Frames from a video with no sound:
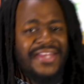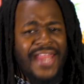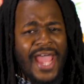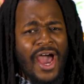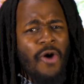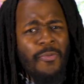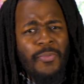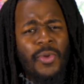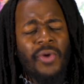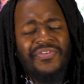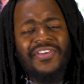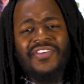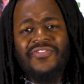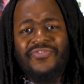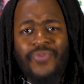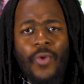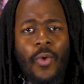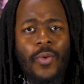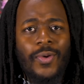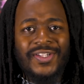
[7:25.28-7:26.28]
Now moving
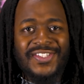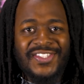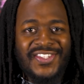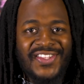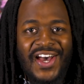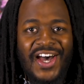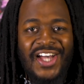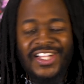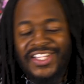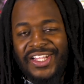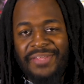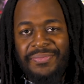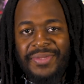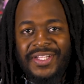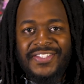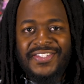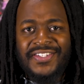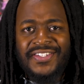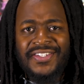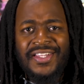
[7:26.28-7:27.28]
forward to the
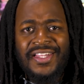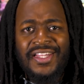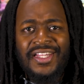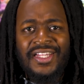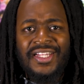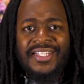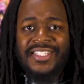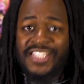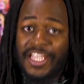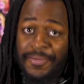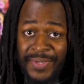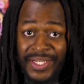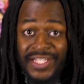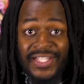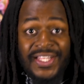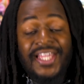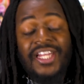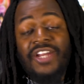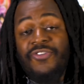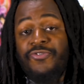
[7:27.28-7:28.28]
unlimits.
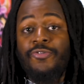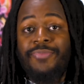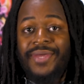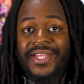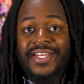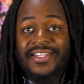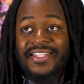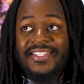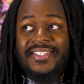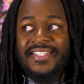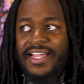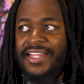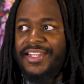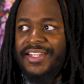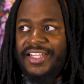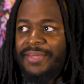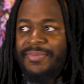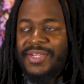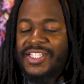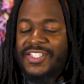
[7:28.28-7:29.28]
Typically in a forbidden list,
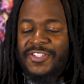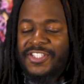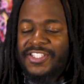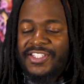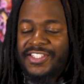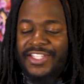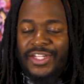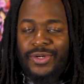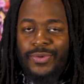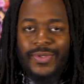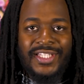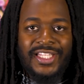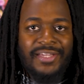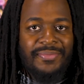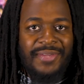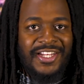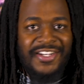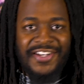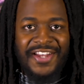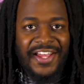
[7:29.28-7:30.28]
unlimits literally
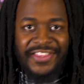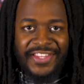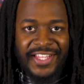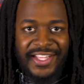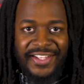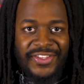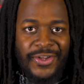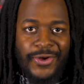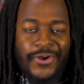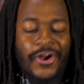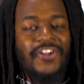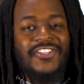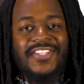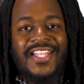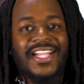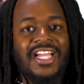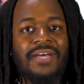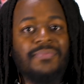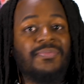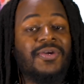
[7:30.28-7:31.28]
mean nothing. They're cards
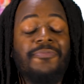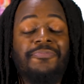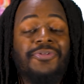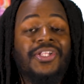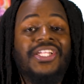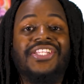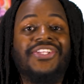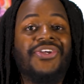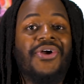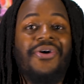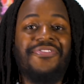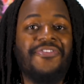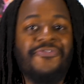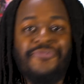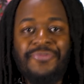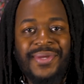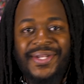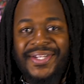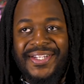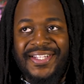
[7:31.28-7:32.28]
that come completely off the
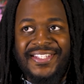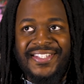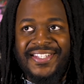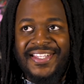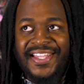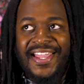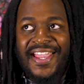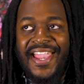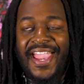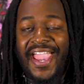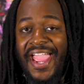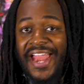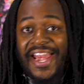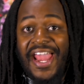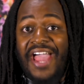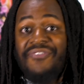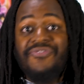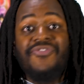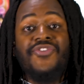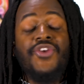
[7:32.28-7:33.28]
forbidden list and
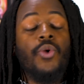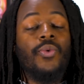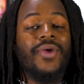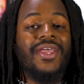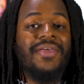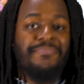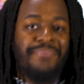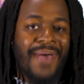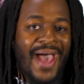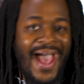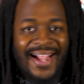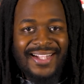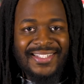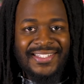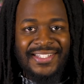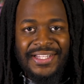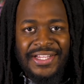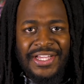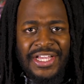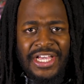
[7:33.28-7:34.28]
have no
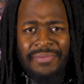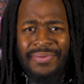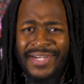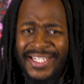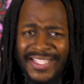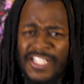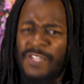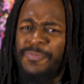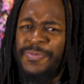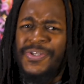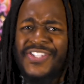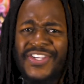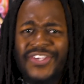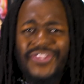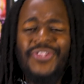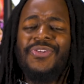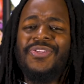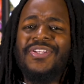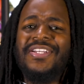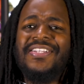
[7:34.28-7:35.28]
impact. But in this
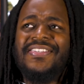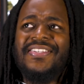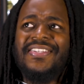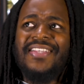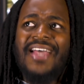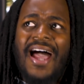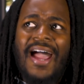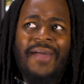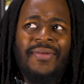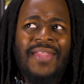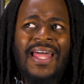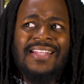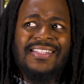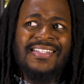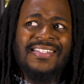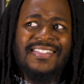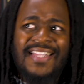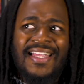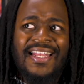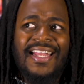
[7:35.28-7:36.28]
particular list, I like
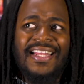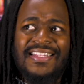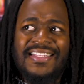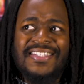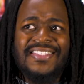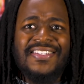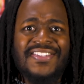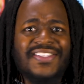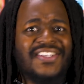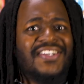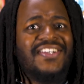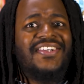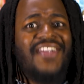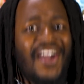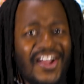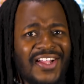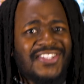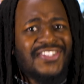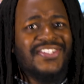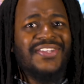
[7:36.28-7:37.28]
to say that this is the
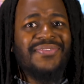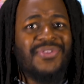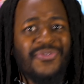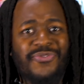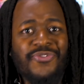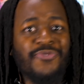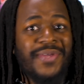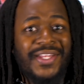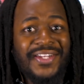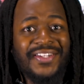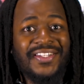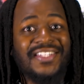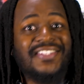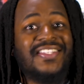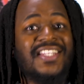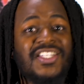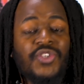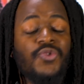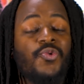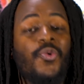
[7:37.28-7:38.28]
guts of the forbidden list.
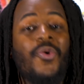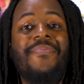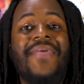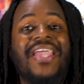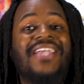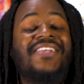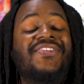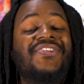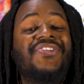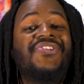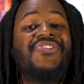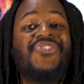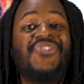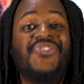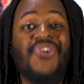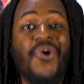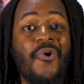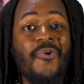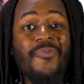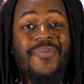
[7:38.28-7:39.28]
This is what makes
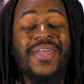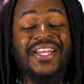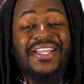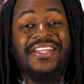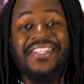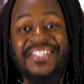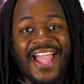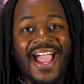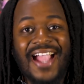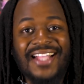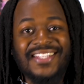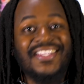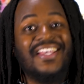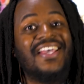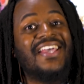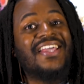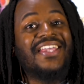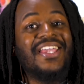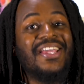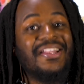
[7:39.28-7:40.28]
so many decks
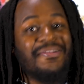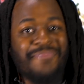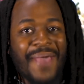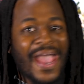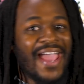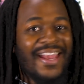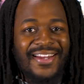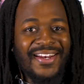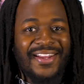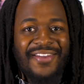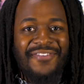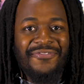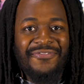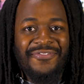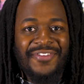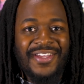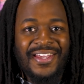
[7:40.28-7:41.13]
competitive.